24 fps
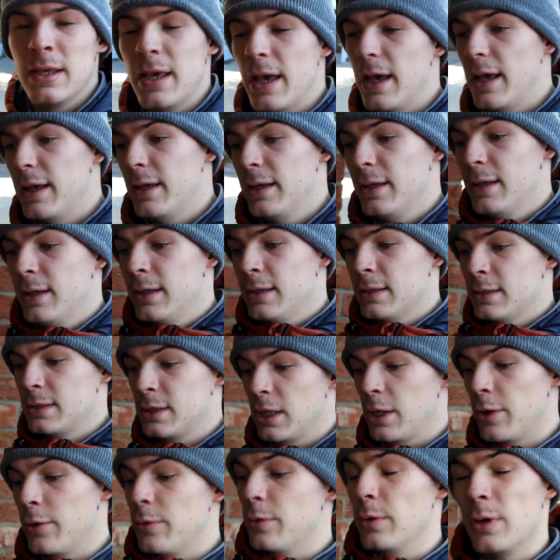Yeah,
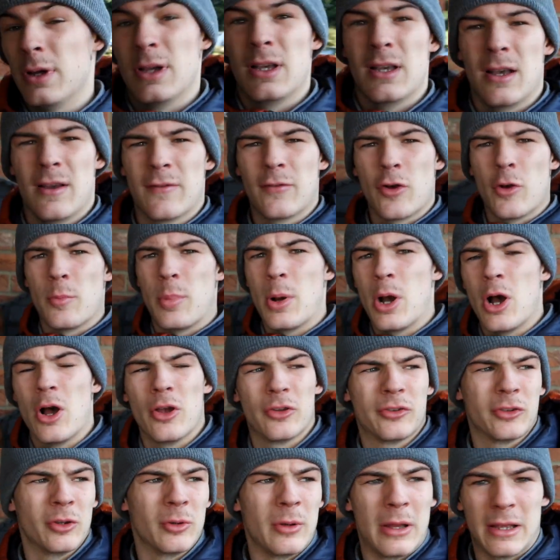so I've got a
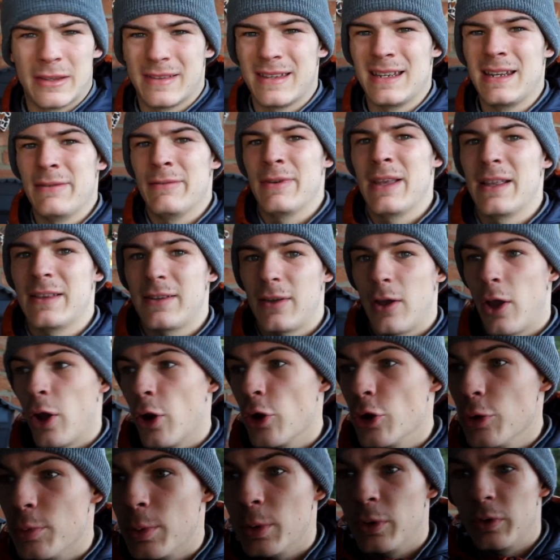parcel I didn't even get to
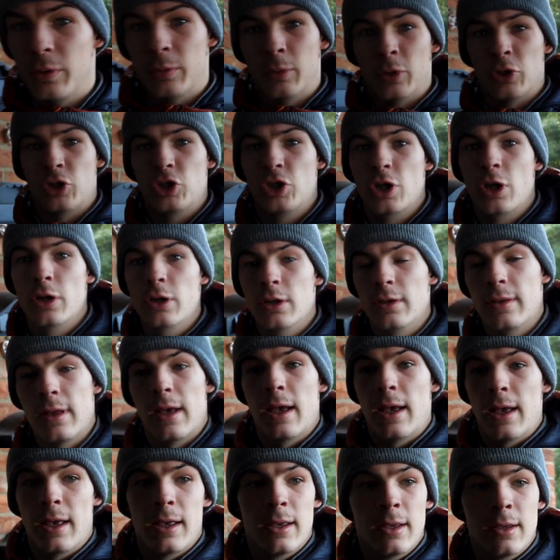open. So I'm gonna show you
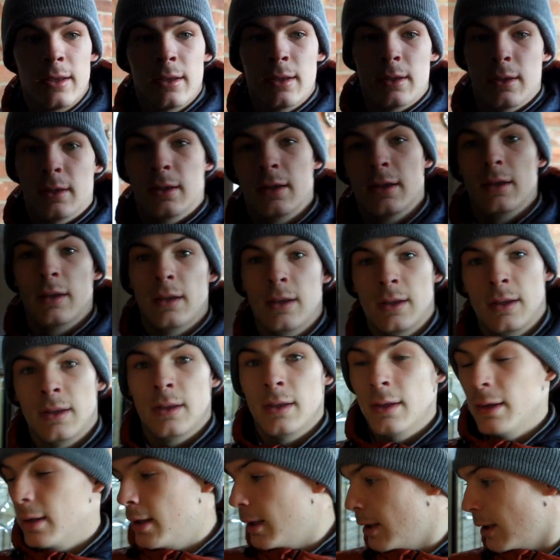that.
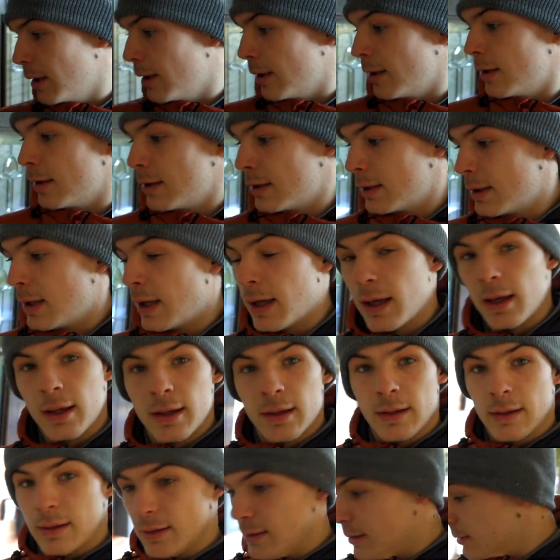Yeah.
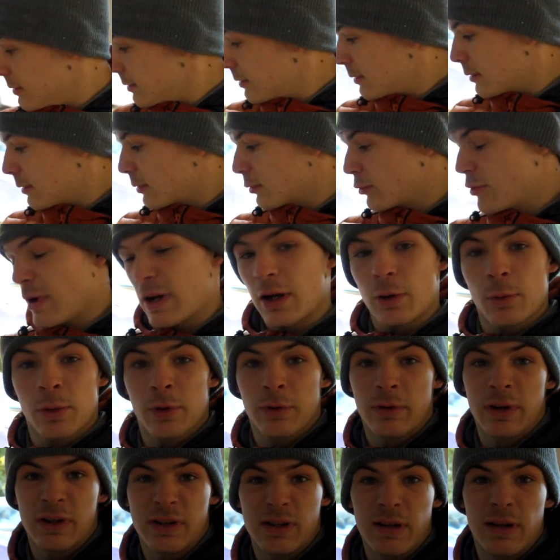Crack on with
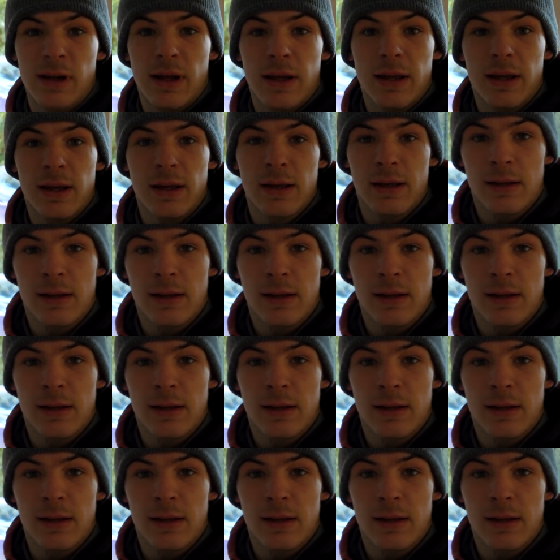the rest of the day.